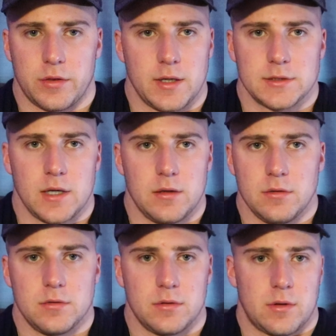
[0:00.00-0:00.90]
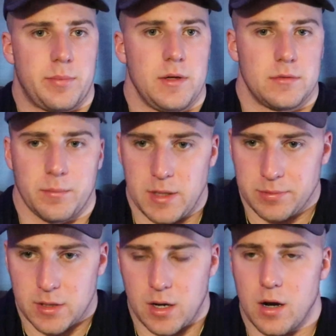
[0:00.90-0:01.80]
the things they do, the, the, pe the
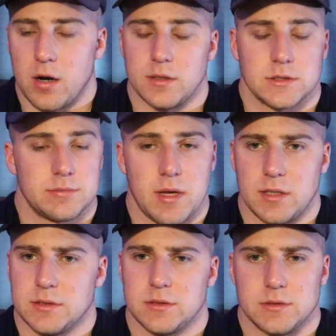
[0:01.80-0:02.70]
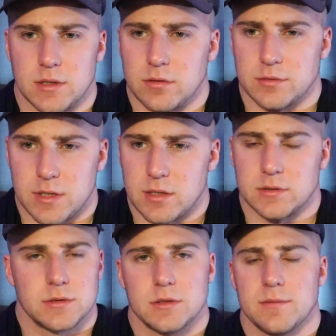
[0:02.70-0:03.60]
people they are, it just makes zero
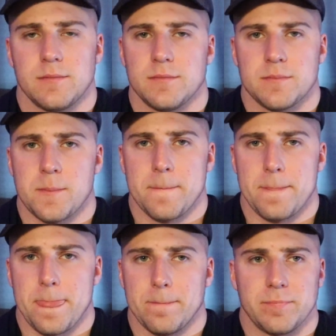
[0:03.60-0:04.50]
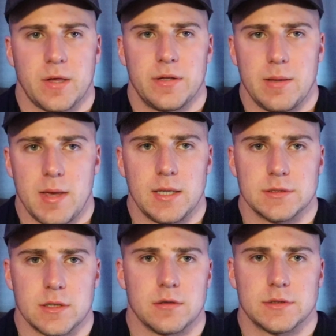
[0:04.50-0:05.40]
sense. They
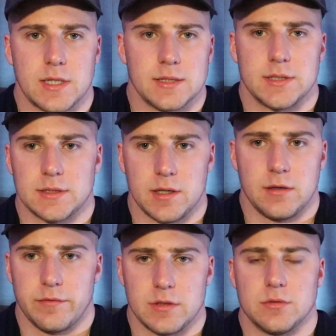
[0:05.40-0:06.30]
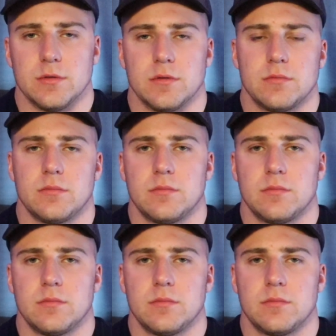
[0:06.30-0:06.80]
make zero sense as an individual.